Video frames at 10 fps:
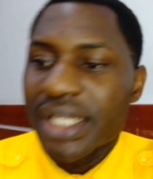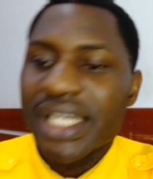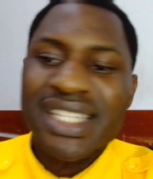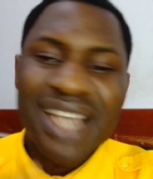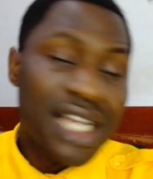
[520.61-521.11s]

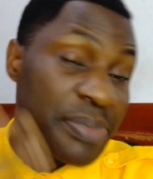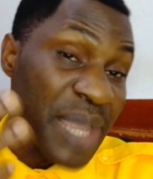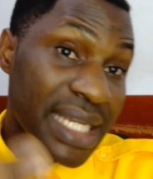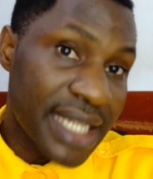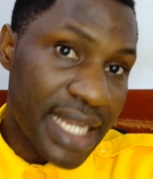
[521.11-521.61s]
They charge
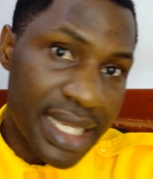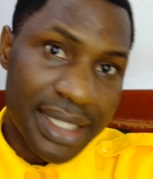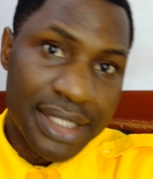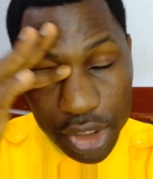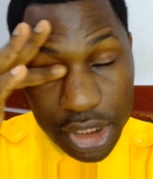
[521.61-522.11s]
per day,
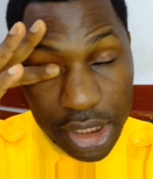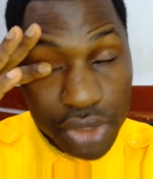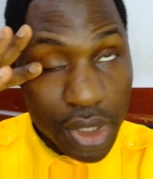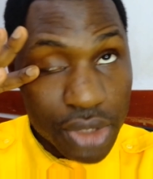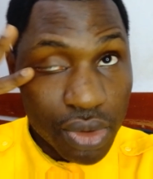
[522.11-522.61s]
much it's
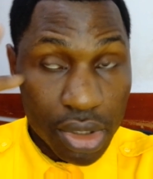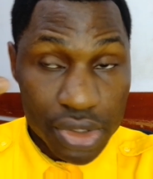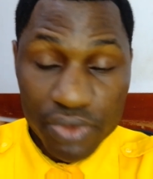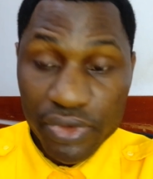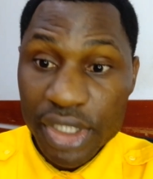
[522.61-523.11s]
going to
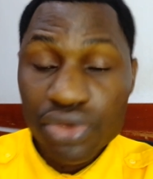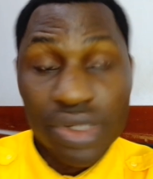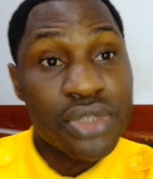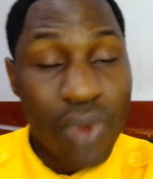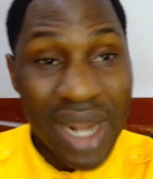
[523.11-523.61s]
cost you for the
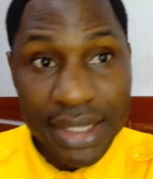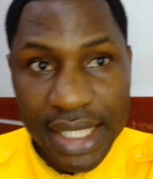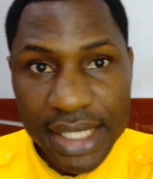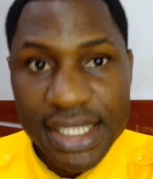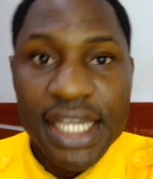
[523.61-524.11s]
21
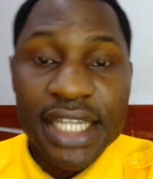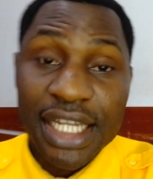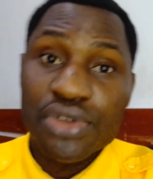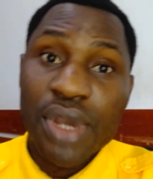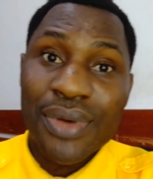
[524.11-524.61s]
days
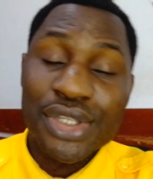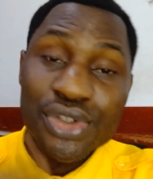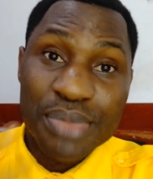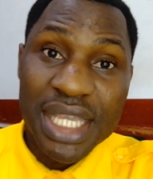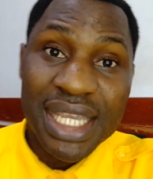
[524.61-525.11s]
that you are going
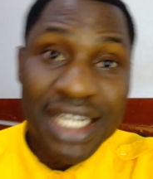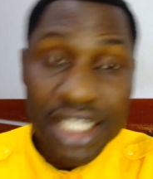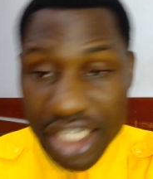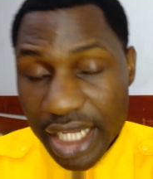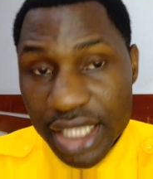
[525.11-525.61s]
to be in the
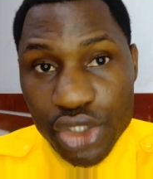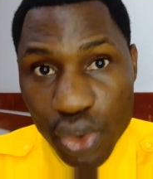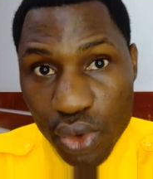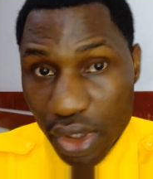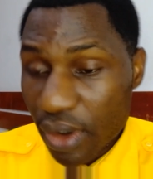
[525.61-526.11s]
Schengen
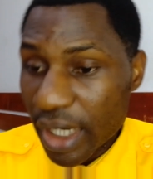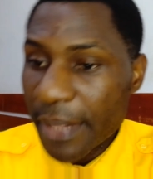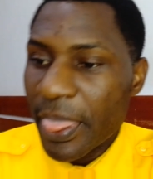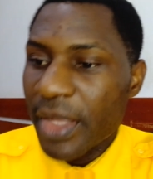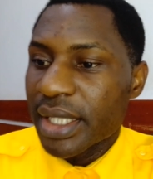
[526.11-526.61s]
zone. All right,
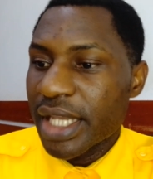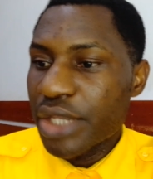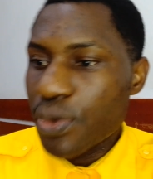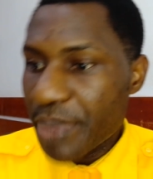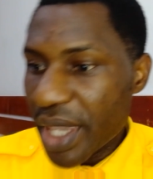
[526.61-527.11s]
then
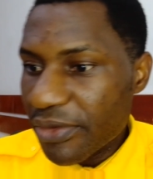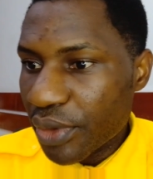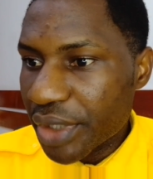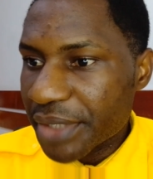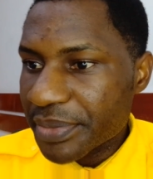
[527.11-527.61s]
you pay
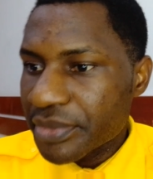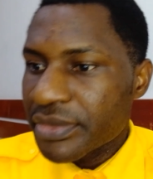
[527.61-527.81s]
for it.